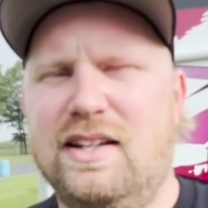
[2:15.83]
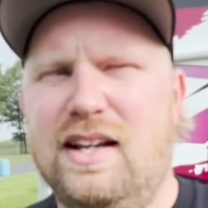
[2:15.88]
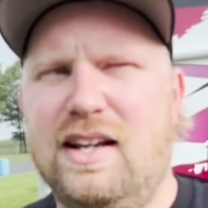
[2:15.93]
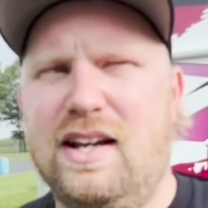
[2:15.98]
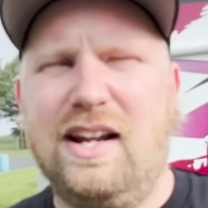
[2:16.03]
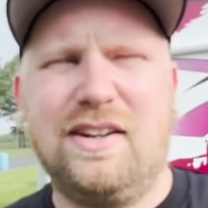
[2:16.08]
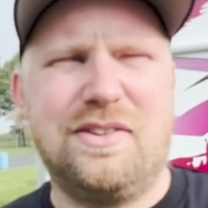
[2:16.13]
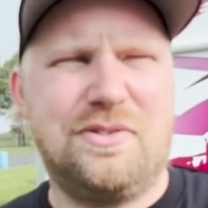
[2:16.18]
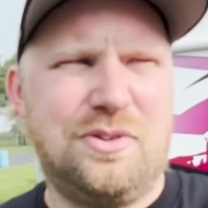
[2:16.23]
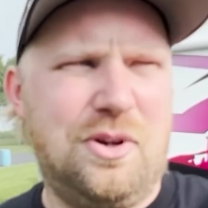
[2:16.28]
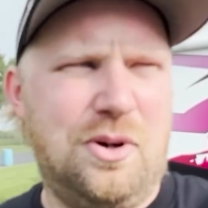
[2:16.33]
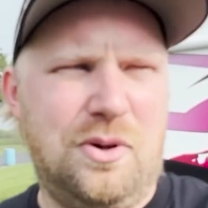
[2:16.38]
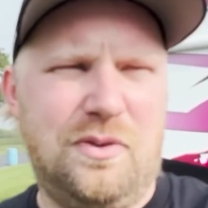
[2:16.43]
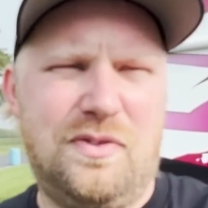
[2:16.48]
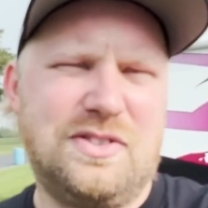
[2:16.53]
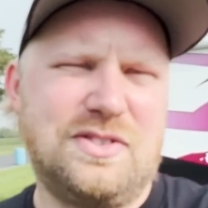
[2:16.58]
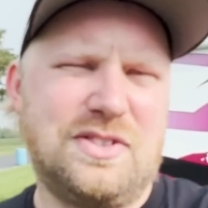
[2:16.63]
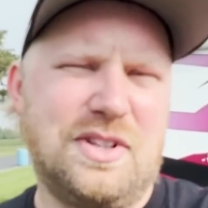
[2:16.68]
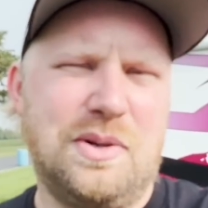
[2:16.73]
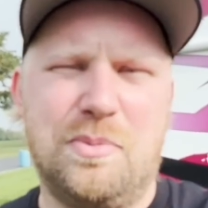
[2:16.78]
I don't know if
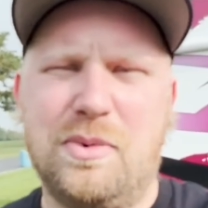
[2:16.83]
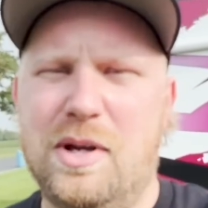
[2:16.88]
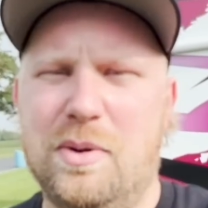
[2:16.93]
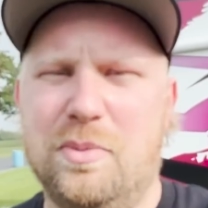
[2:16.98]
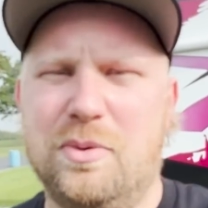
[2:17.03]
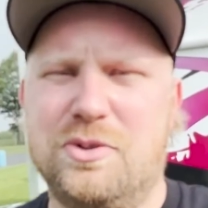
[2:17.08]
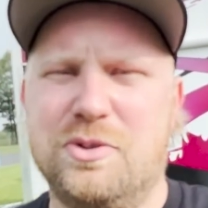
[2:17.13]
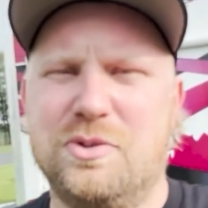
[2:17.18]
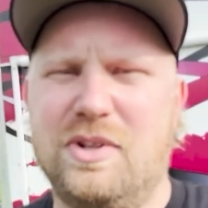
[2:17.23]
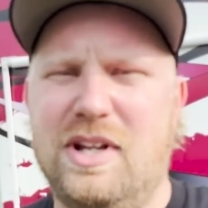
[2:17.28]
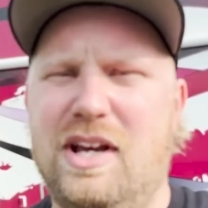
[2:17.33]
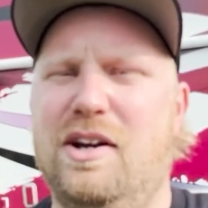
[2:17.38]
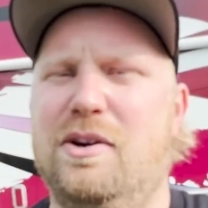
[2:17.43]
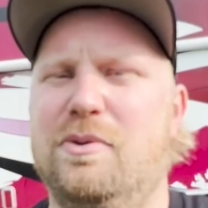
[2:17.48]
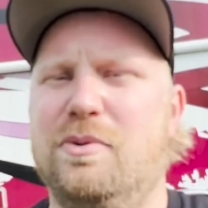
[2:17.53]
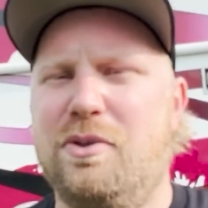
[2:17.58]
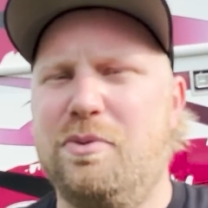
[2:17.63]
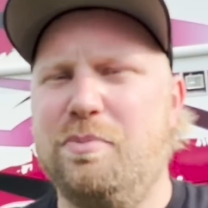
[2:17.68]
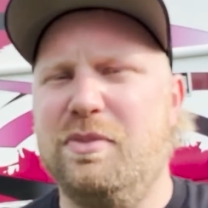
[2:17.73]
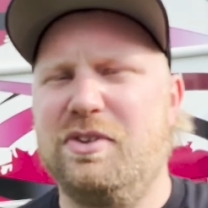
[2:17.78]
he's going to be able to now
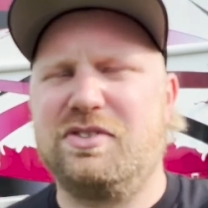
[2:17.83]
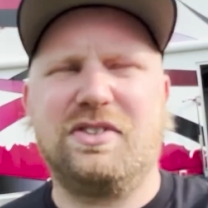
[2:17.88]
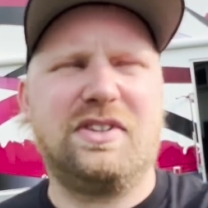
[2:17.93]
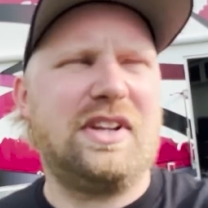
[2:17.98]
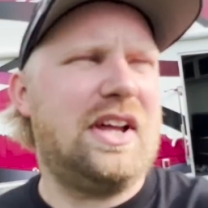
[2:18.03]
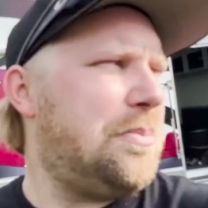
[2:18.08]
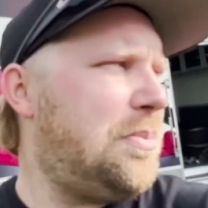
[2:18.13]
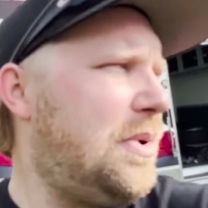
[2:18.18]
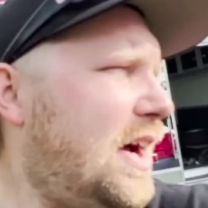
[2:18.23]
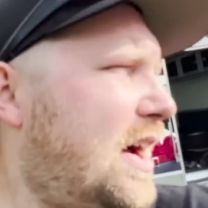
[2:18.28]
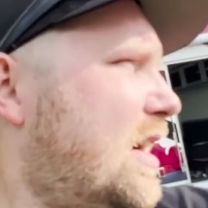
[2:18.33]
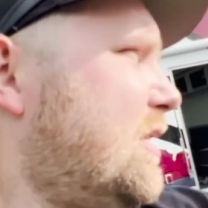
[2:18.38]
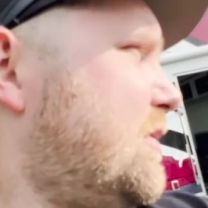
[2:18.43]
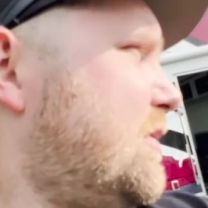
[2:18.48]
with missing that pass,